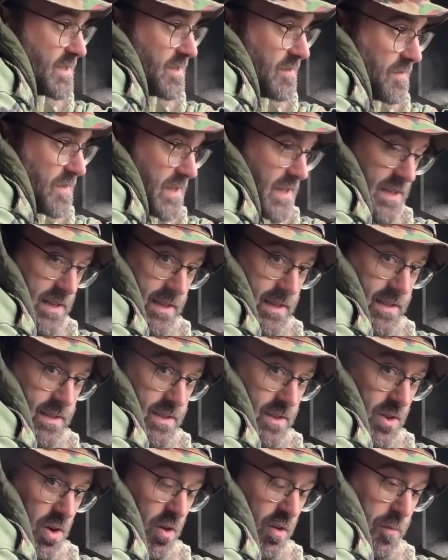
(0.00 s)
of
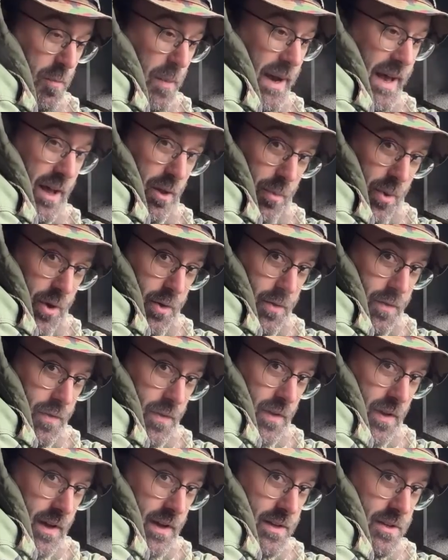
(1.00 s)
these off my
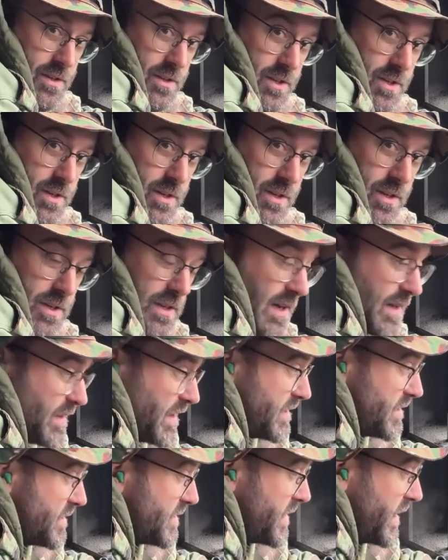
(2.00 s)
elbows and
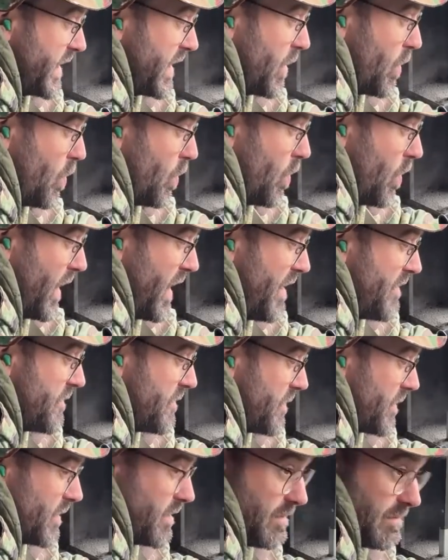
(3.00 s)
then see
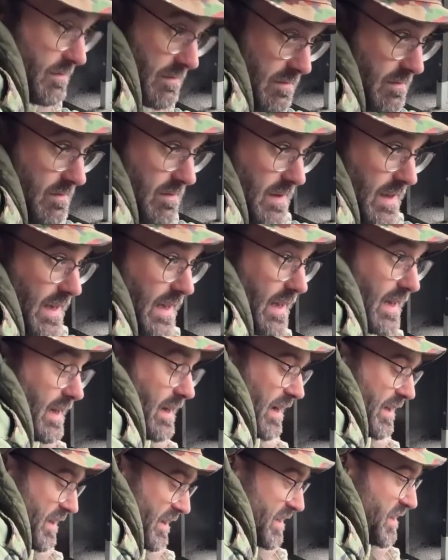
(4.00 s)
if
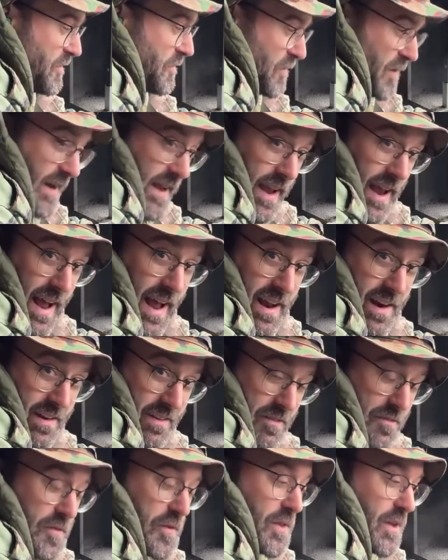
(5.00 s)
I think differently. And
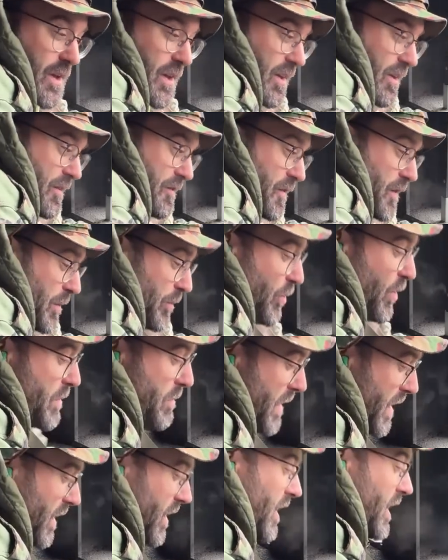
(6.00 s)
for the Brit
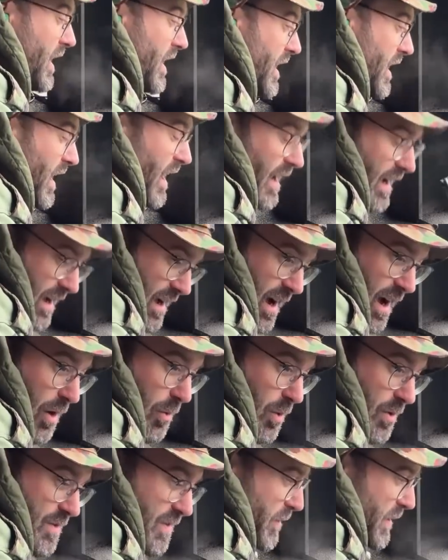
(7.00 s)
mill, I
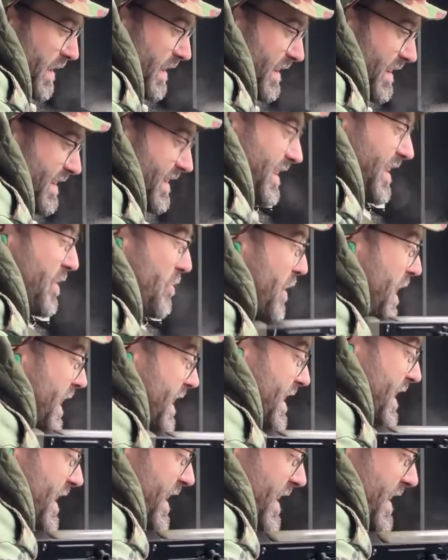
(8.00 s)
will do it
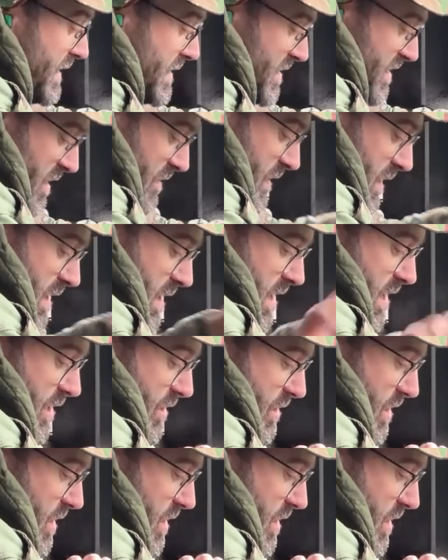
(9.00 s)
correctly. Safety catch,